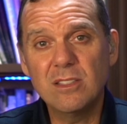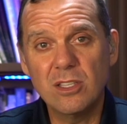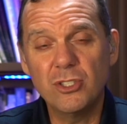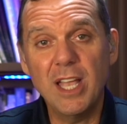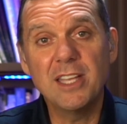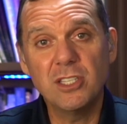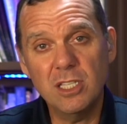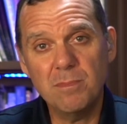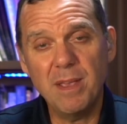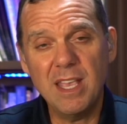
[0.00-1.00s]
to change, and
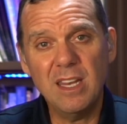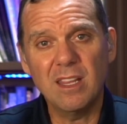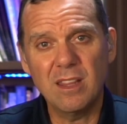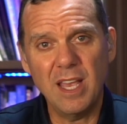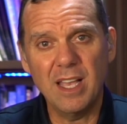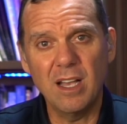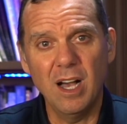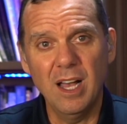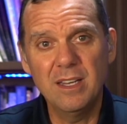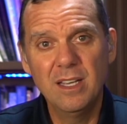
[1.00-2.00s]
it's beginning, thank
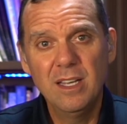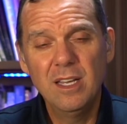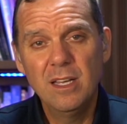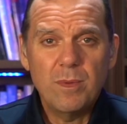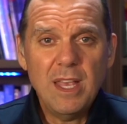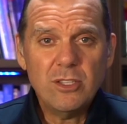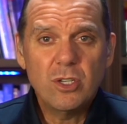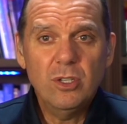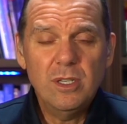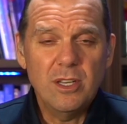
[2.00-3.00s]
God. Well, that's
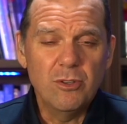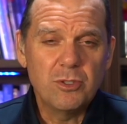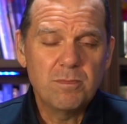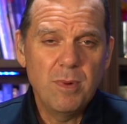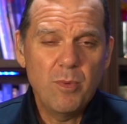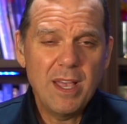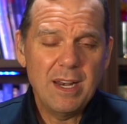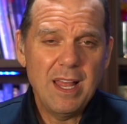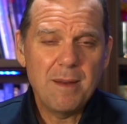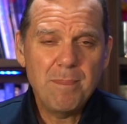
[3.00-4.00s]
good news, but we got
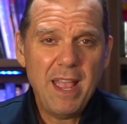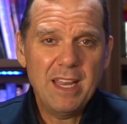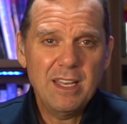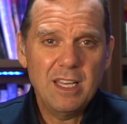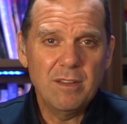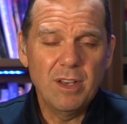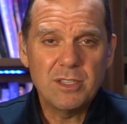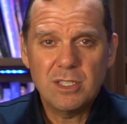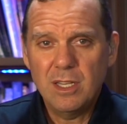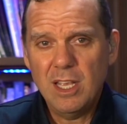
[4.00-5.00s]
a lot of pain ahead of
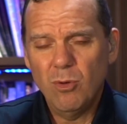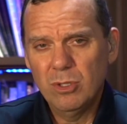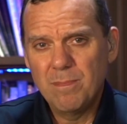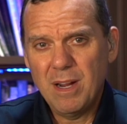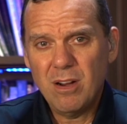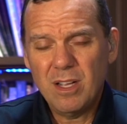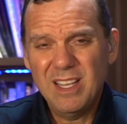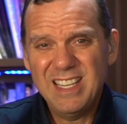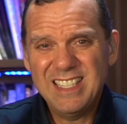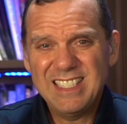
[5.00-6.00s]
us. And the old America,
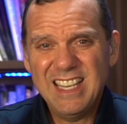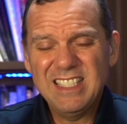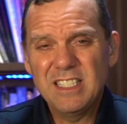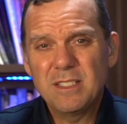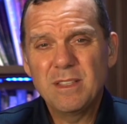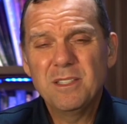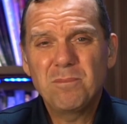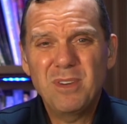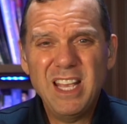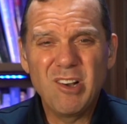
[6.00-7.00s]
in a sense, is, is
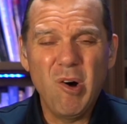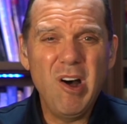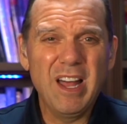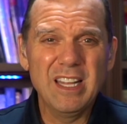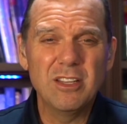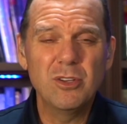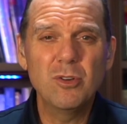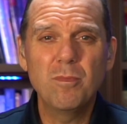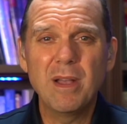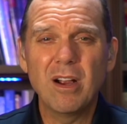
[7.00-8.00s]
pretty gone. And the
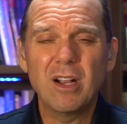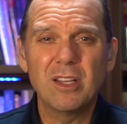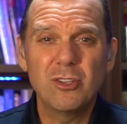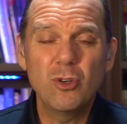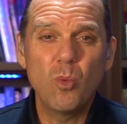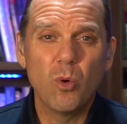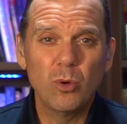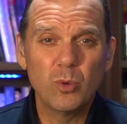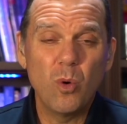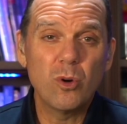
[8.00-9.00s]
new America, the new
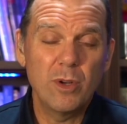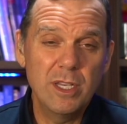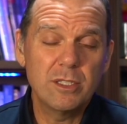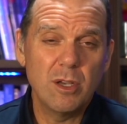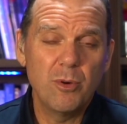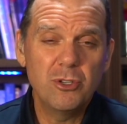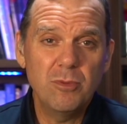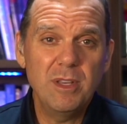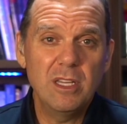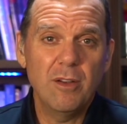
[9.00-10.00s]
world order is going to
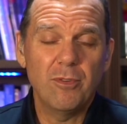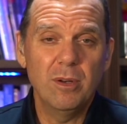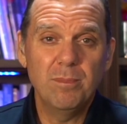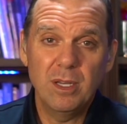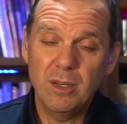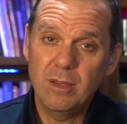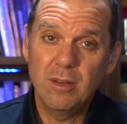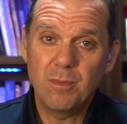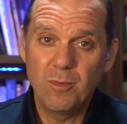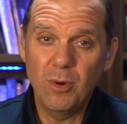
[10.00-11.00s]
be different. But
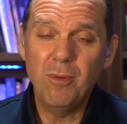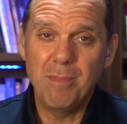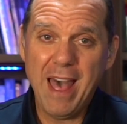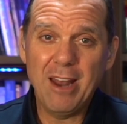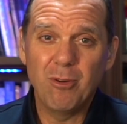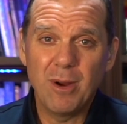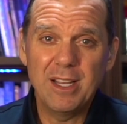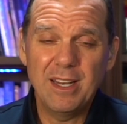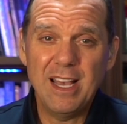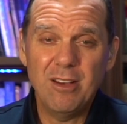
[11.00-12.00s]
the real battle
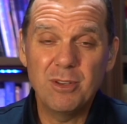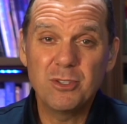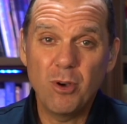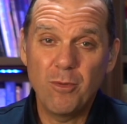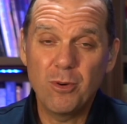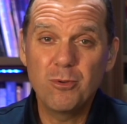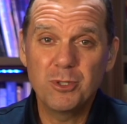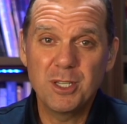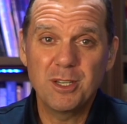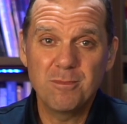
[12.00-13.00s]
right now is over
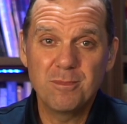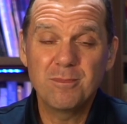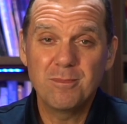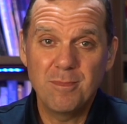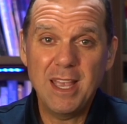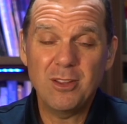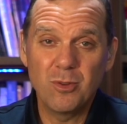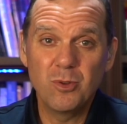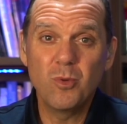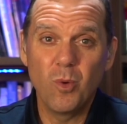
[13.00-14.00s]
who's going to make
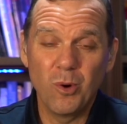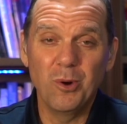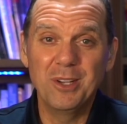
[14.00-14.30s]
the new world.